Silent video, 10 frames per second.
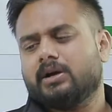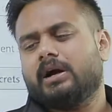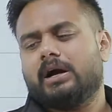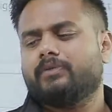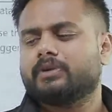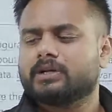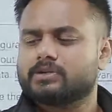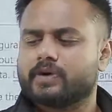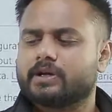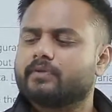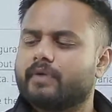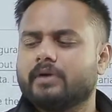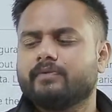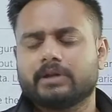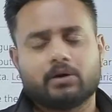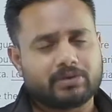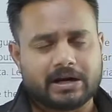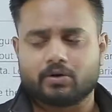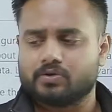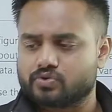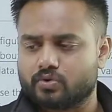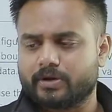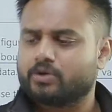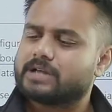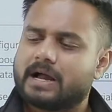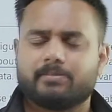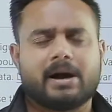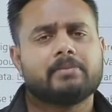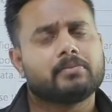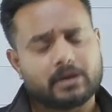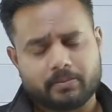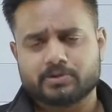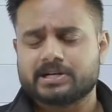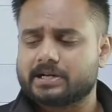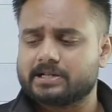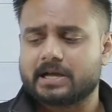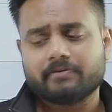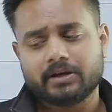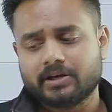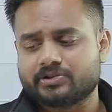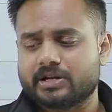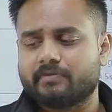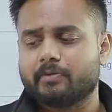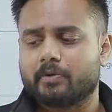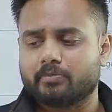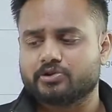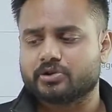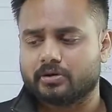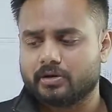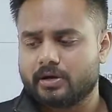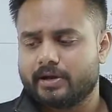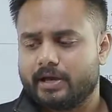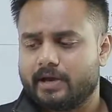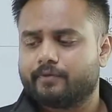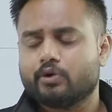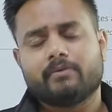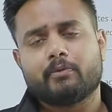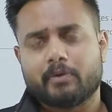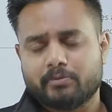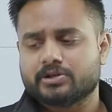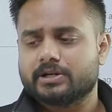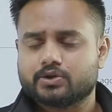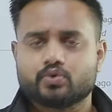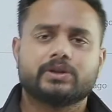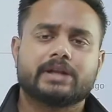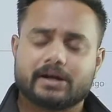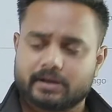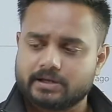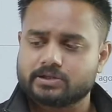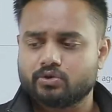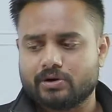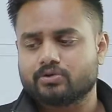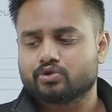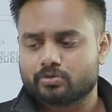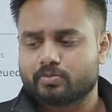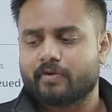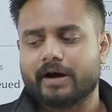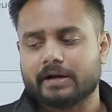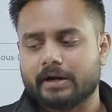Everything is working fine without that also, because my repository is having each and every permission. If you have a permission issue, in that case you should provide it.